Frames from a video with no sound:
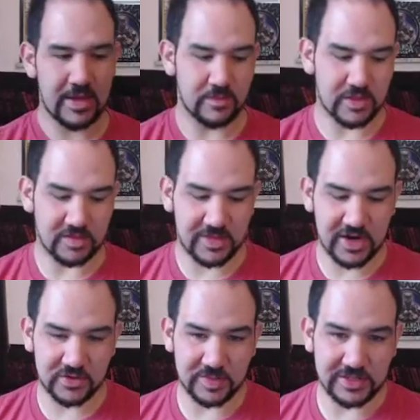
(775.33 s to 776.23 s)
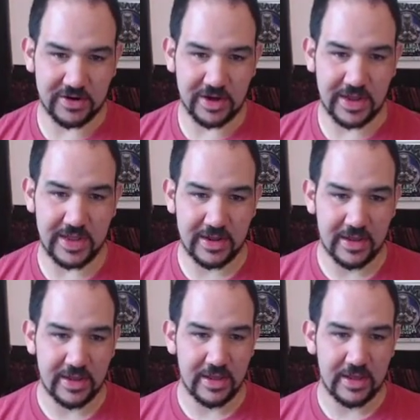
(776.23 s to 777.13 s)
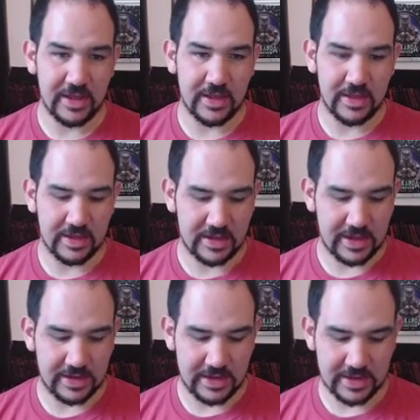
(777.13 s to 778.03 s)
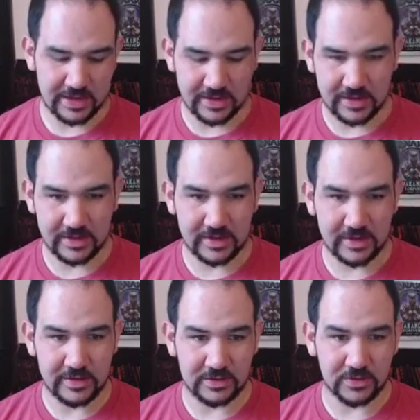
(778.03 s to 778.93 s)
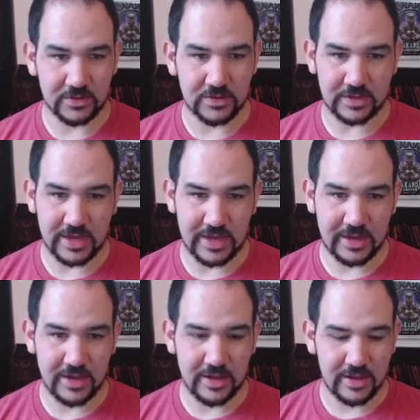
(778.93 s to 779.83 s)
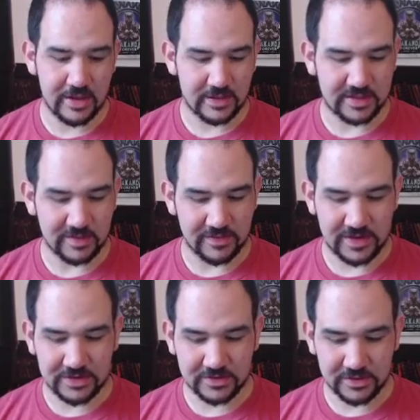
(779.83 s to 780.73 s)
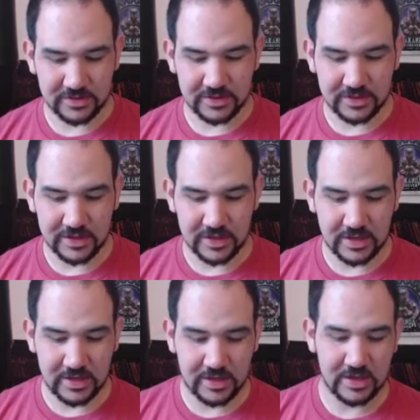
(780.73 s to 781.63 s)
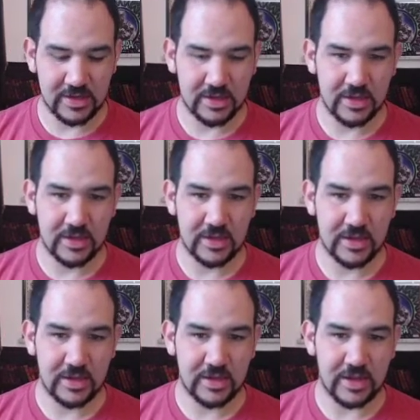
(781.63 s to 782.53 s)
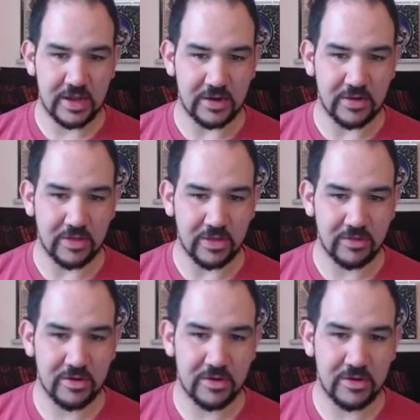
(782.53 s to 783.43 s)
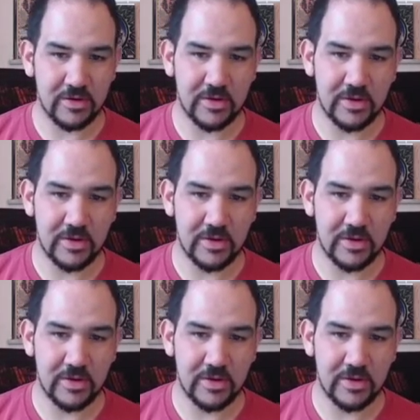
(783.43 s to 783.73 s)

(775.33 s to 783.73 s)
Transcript: And what the players would be staring at end to end is a cool look at some adventurers kind of going through.